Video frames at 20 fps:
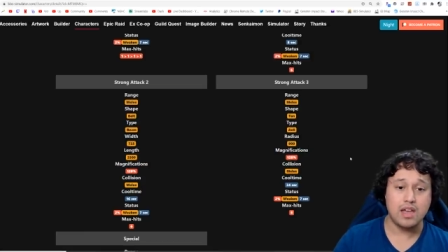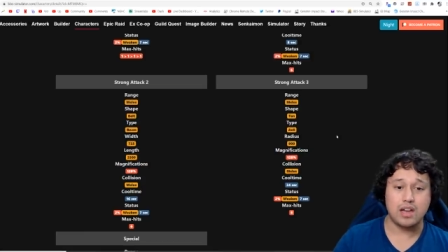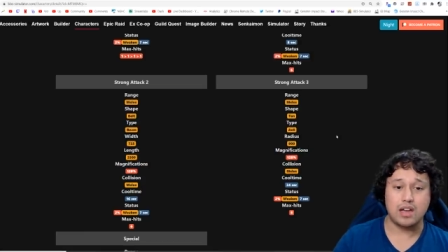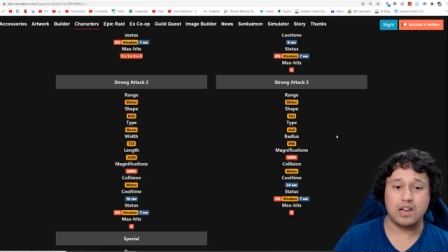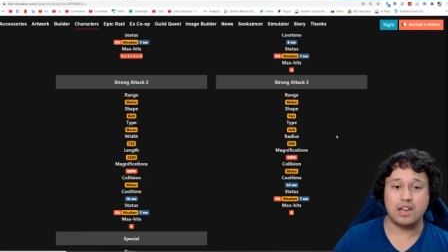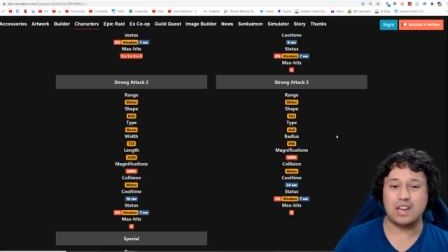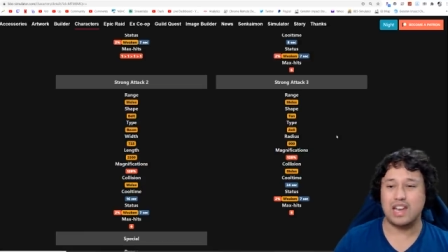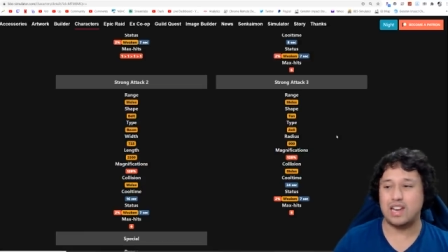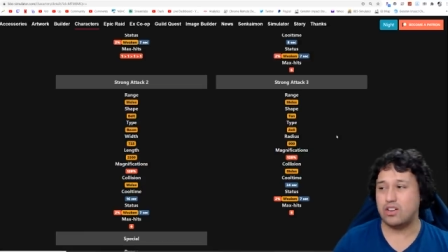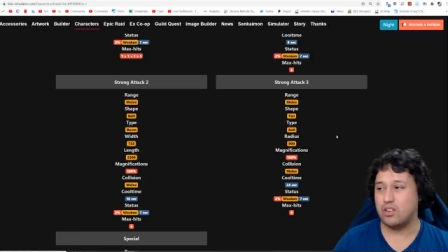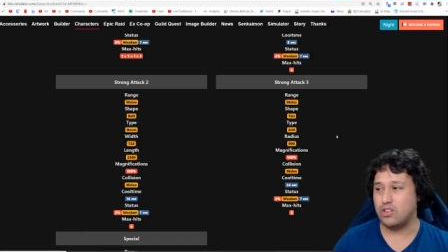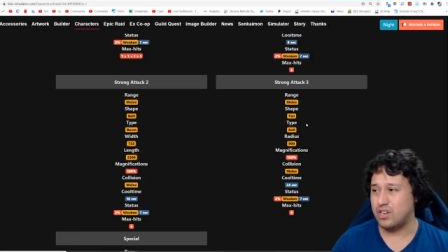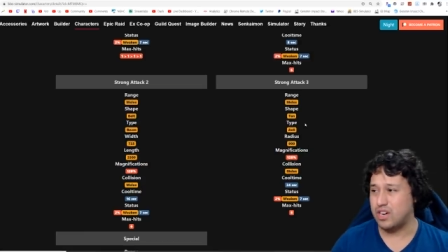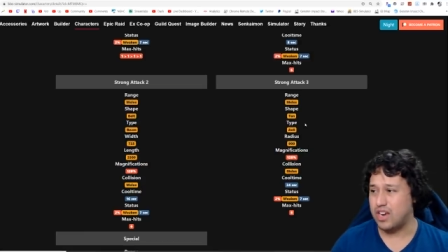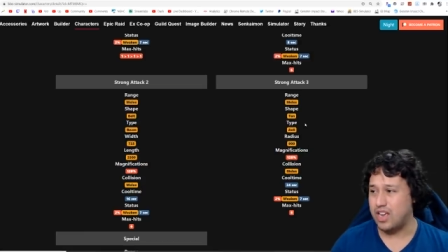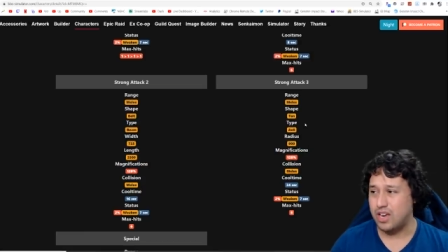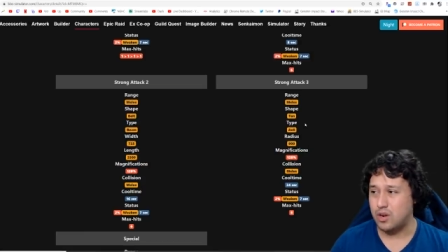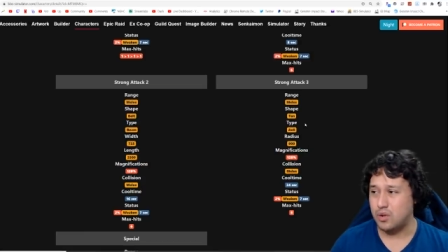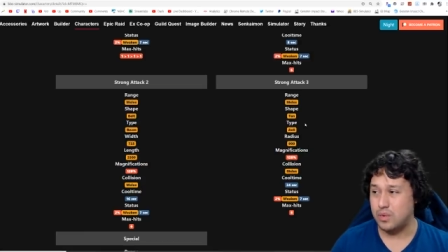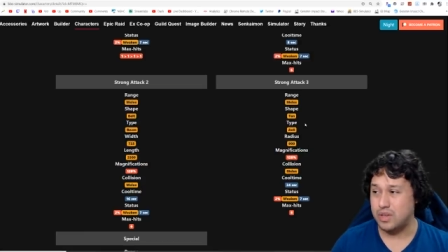A 900
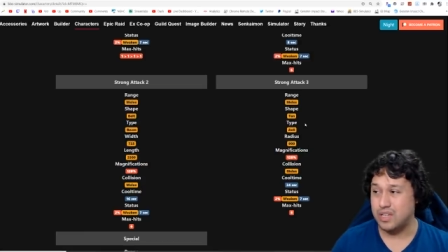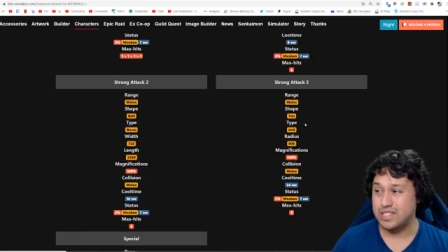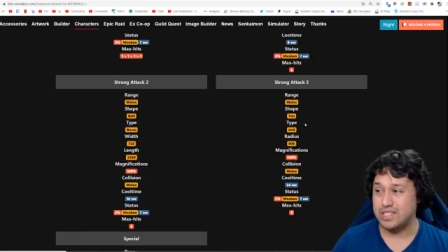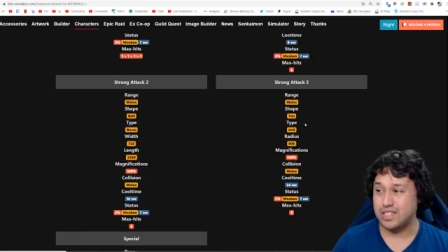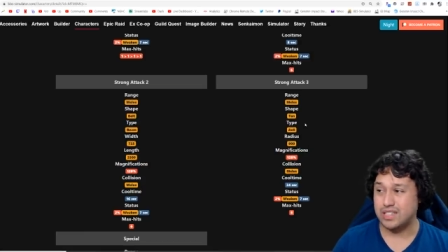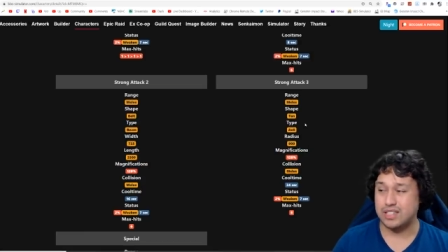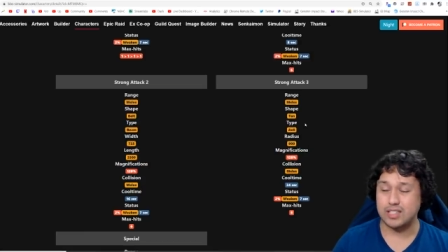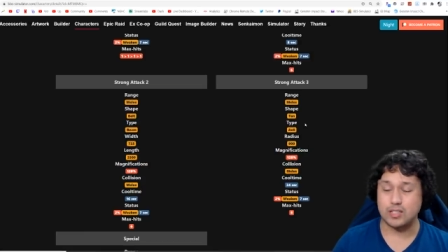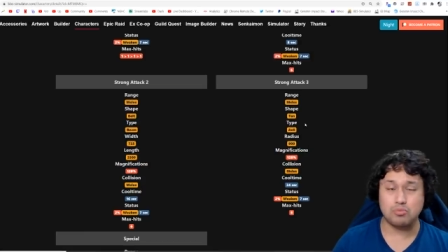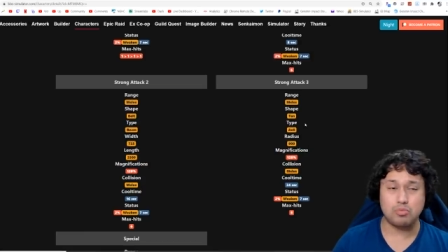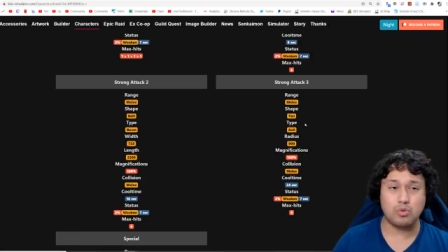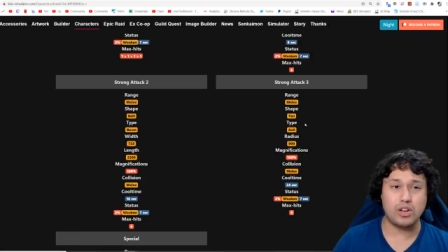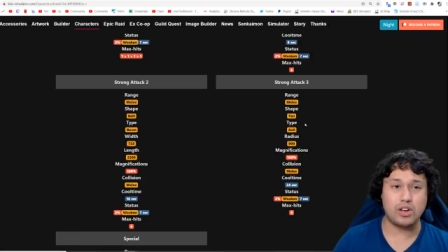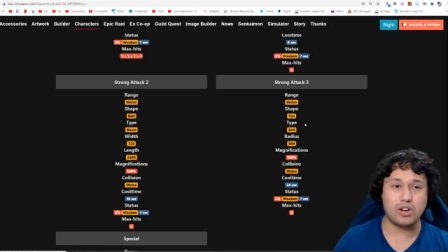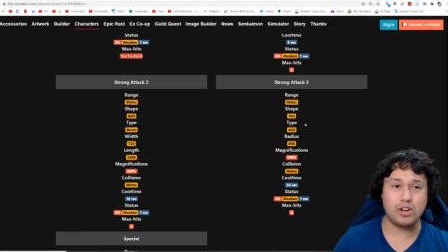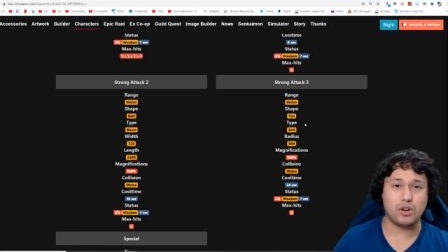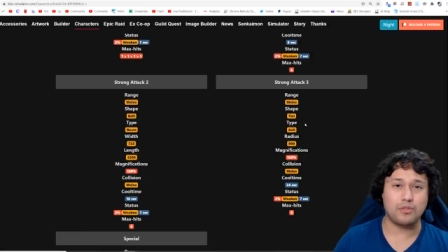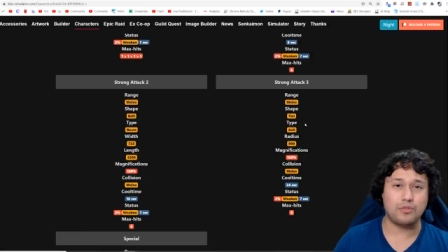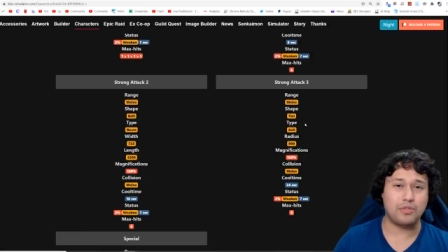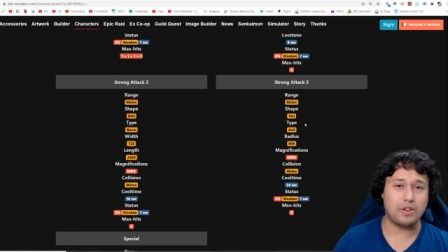AoEs at this point
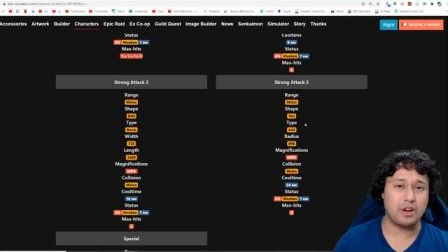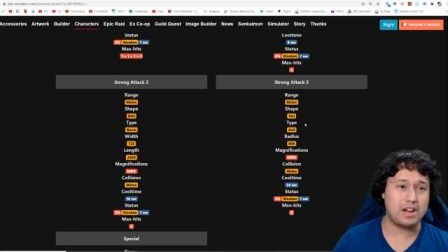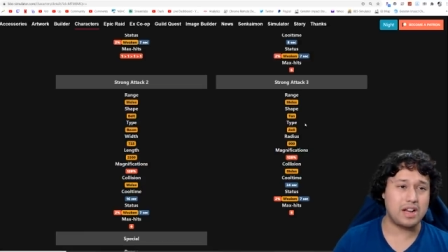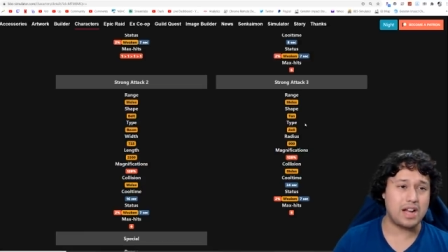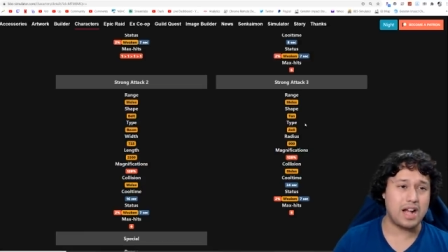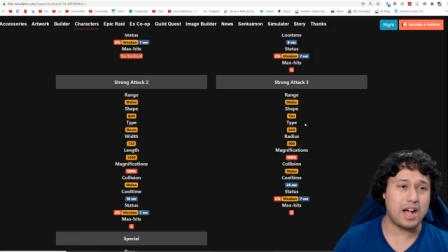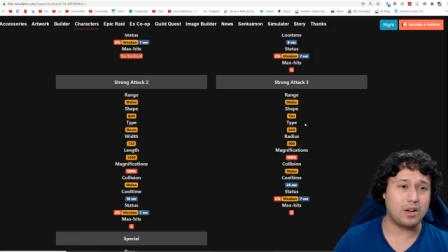are very